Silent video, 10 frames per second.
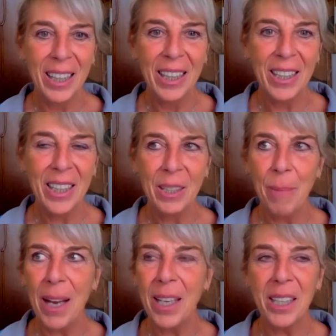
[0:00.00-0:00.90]
Is this
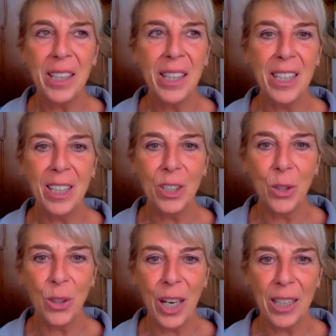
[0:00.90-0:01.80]
my idea? Is this
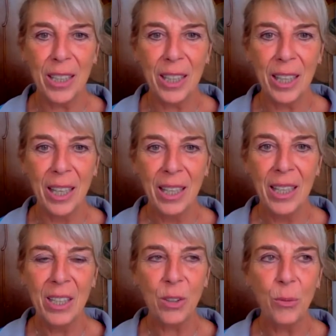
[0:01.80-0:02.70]
your idea?
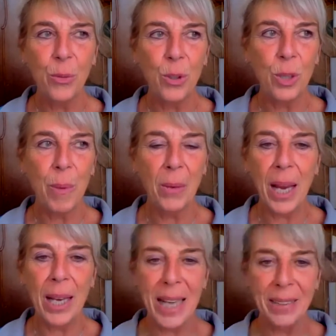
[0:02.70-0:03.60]
It's confusion about
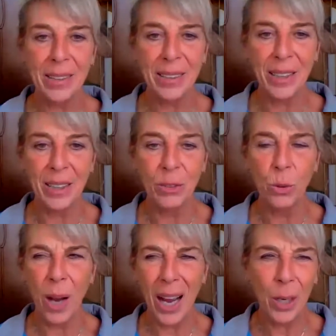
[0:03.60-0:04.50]
identity.
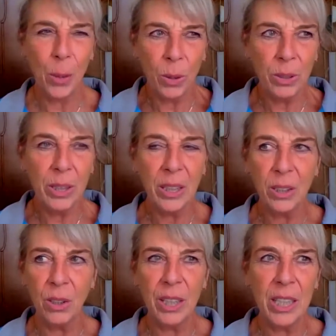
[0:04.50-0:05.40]
Do I want this,
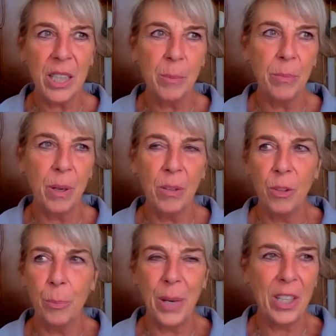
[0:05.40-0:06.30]
or is it
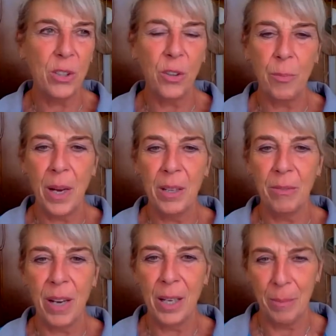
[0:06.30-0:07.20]
under pressure of my
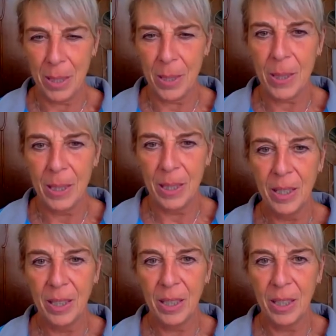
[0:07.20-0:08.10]
environment?
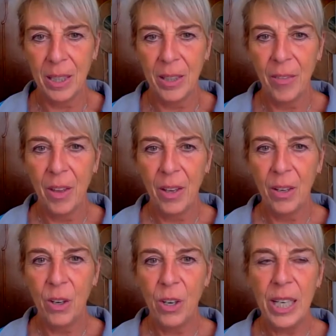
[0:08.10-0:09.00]
Yeah.
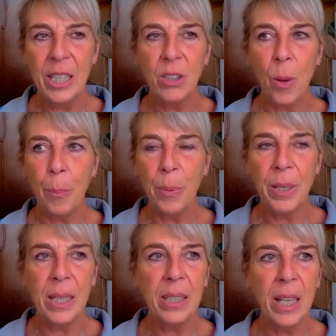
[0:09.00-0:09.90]
Or in
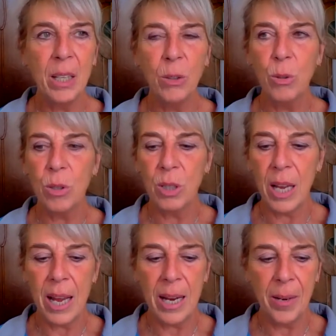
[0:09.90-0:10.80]
company, they lose
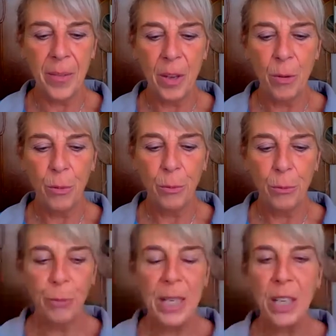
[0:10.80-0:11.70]
their
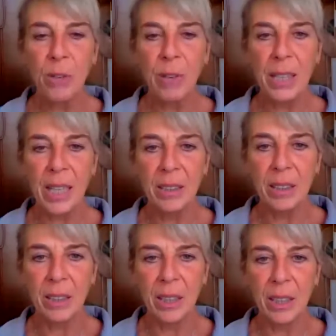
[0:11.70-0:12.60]
feeling of
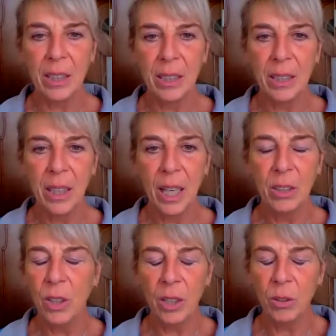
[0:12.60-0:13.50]
identity.
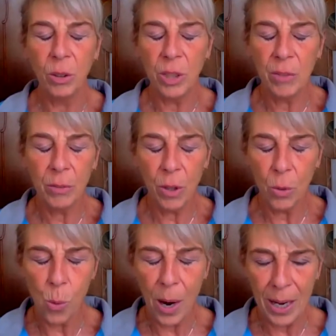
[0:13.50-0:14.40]
I don't know
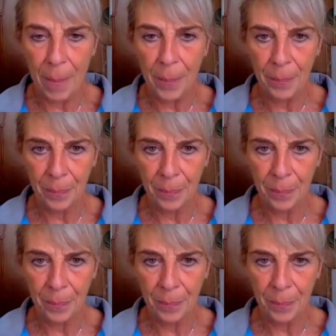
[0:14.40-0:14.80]
who I am.